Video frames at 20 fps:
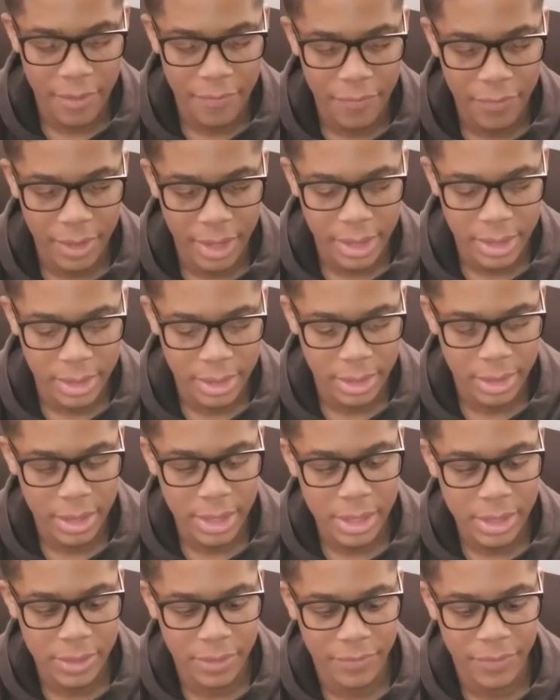I feel like
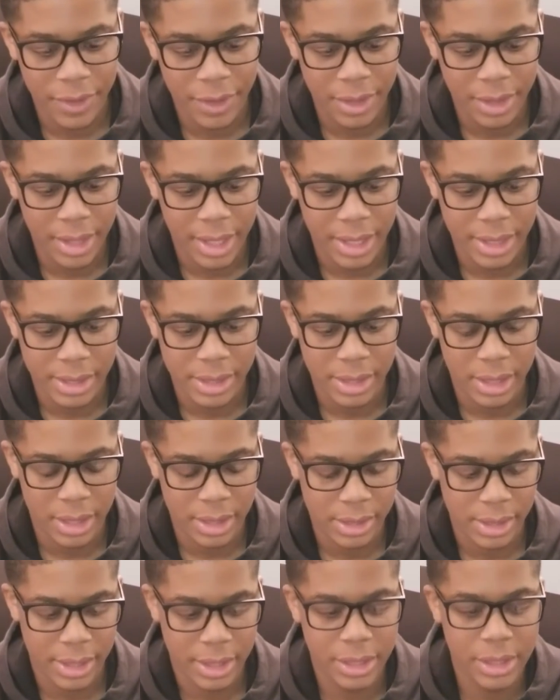these are very nice
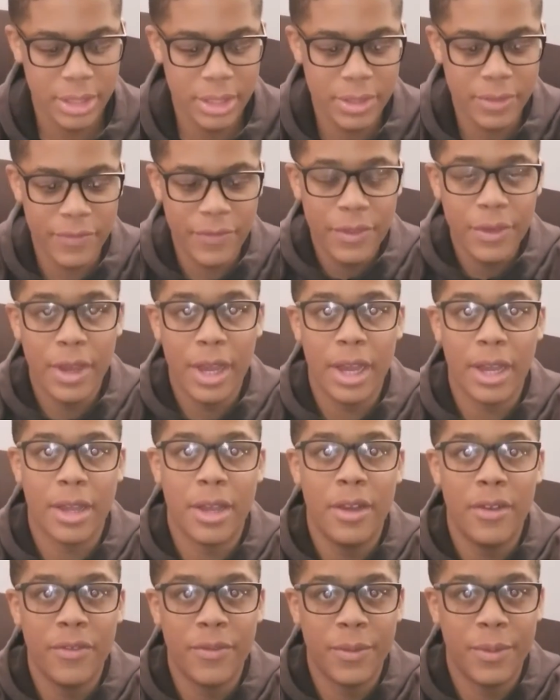socks. Like, just feel how
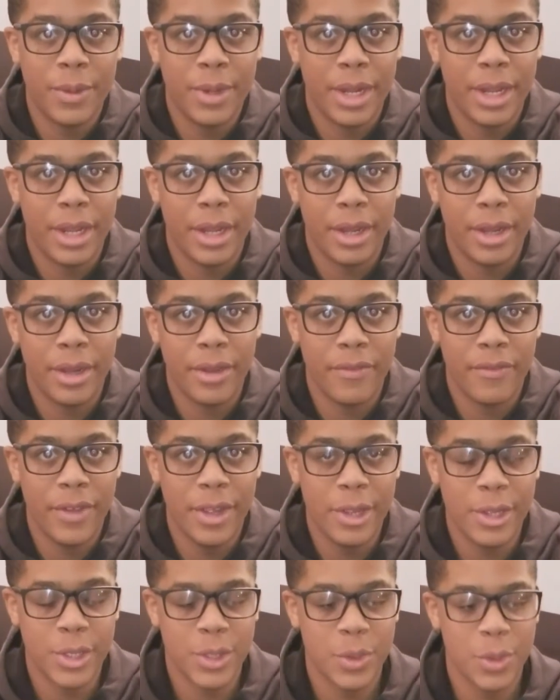comfortable they are.
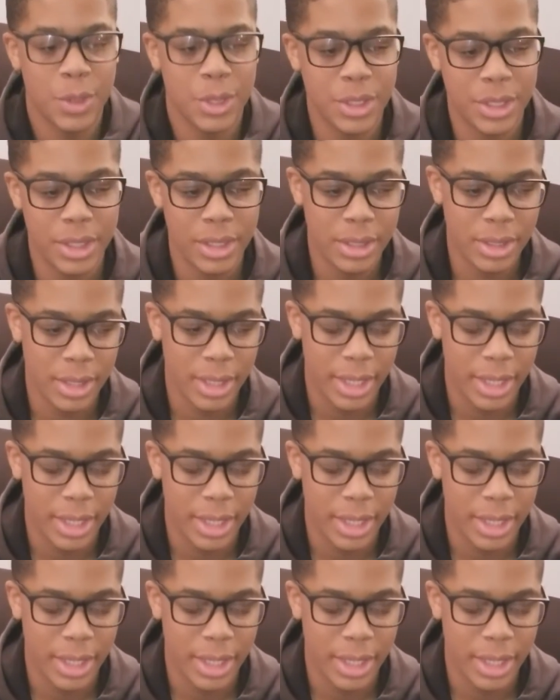Very squishy.